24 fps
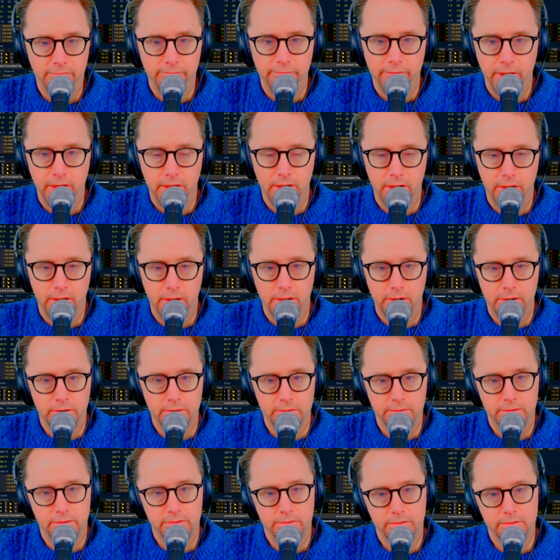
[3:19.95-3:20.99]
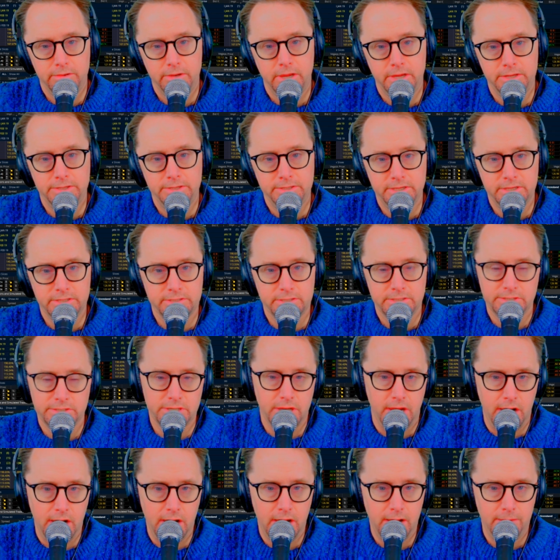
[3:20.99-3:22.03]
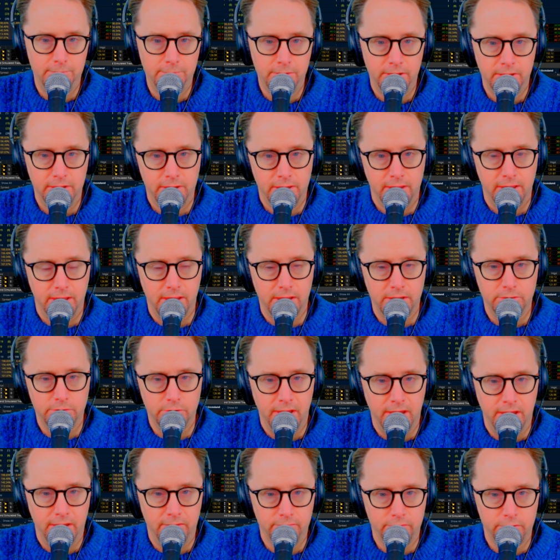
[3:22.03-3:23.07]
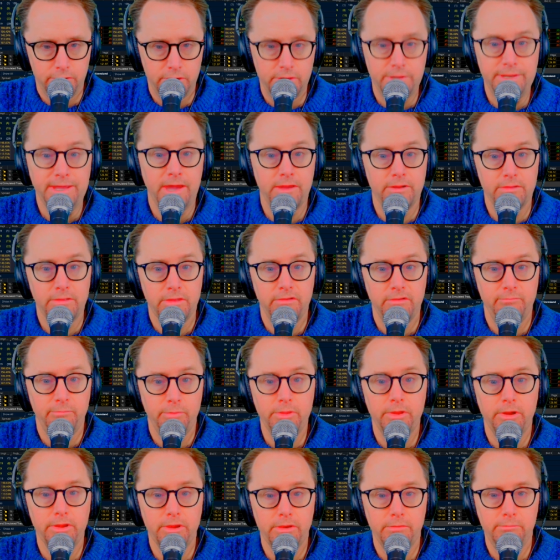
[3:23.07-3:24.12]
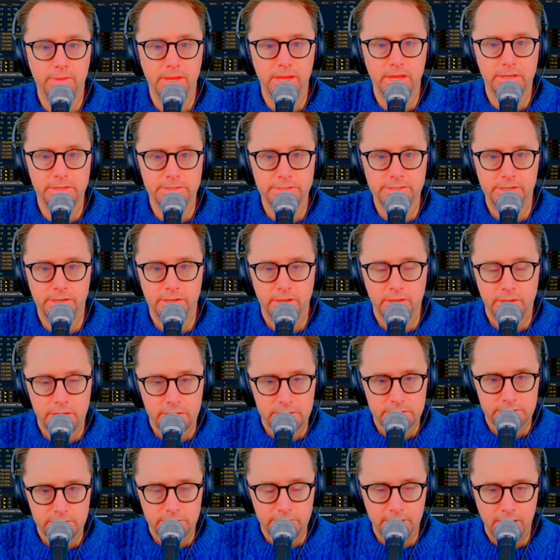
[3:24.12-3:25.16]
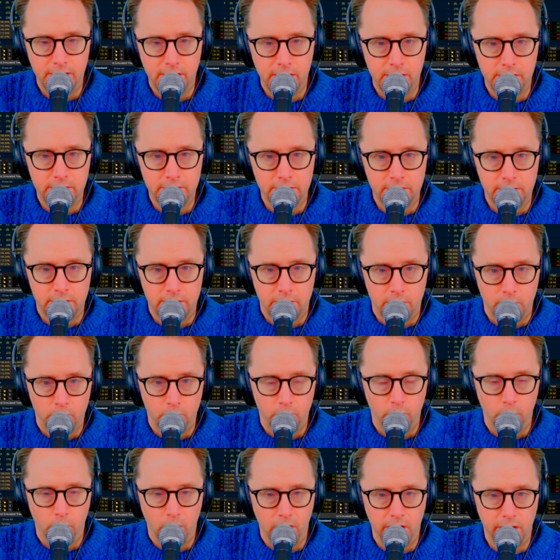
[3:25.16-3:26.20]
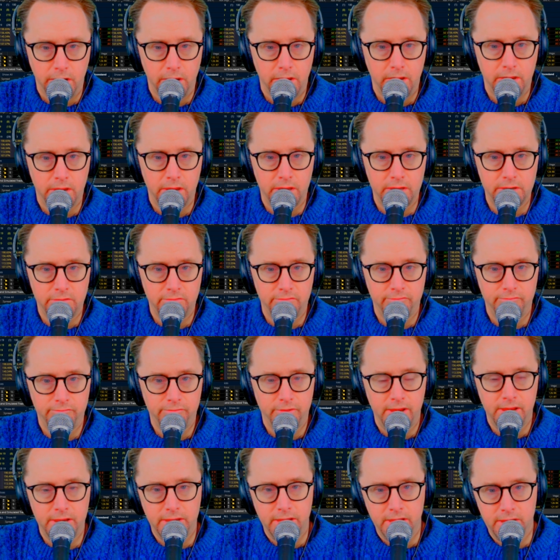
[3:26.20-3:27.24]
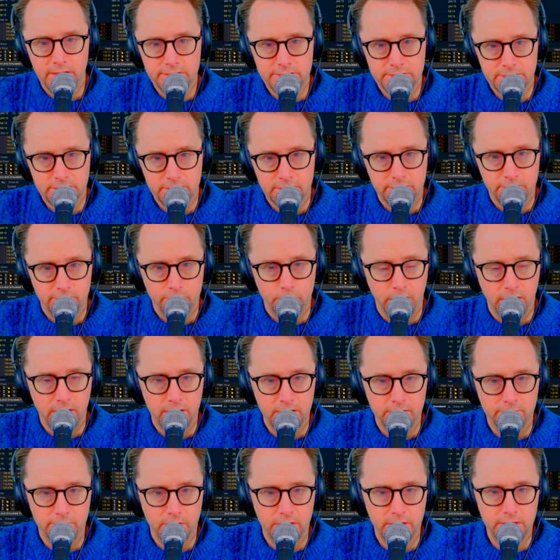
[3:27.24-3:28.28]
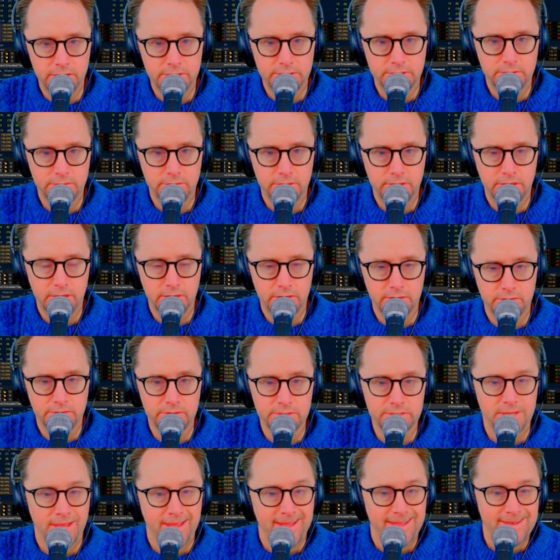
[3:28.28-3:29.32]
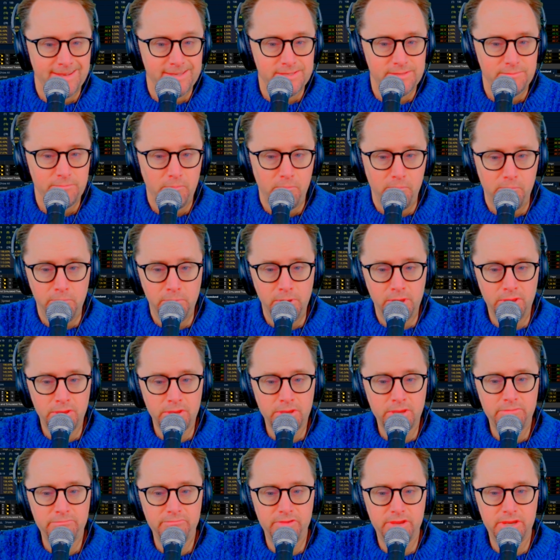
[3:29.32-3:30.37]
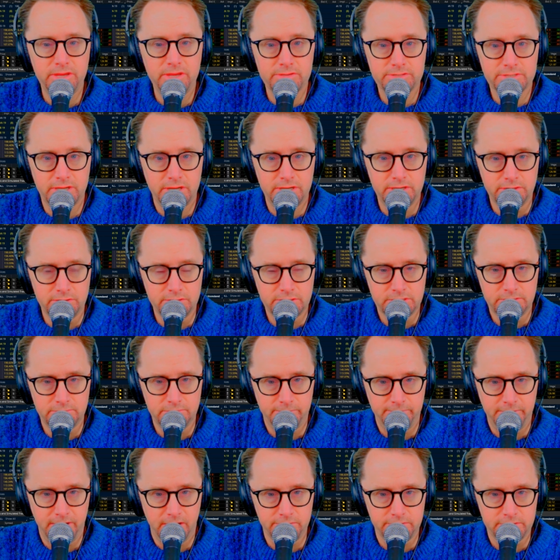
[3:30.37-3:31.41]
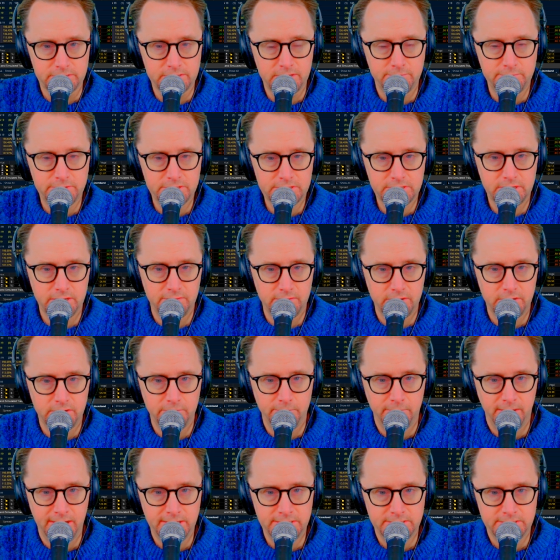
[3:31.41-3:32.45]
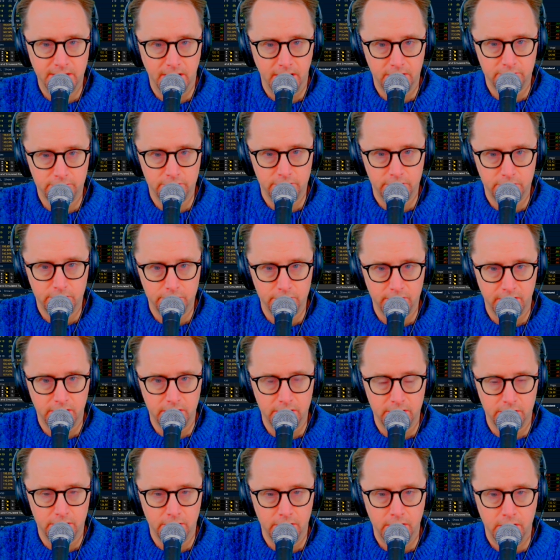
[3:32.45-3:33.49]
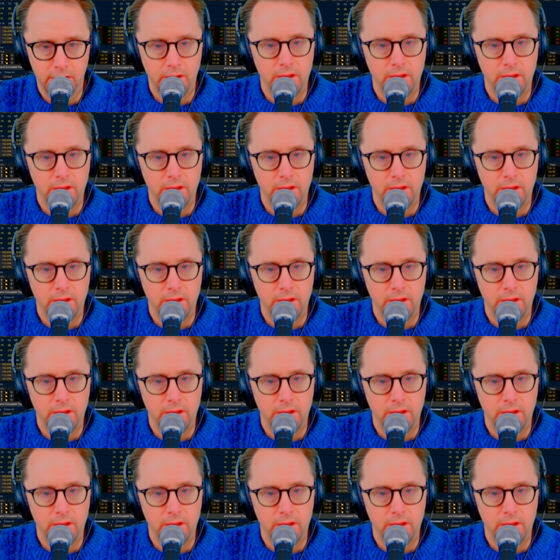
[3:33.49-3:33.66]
a decent job and you have learned how to live below your means. So then, what kind of money do you need? And there's a million videos on YouTube about this. I'm just giving you my take real quick here.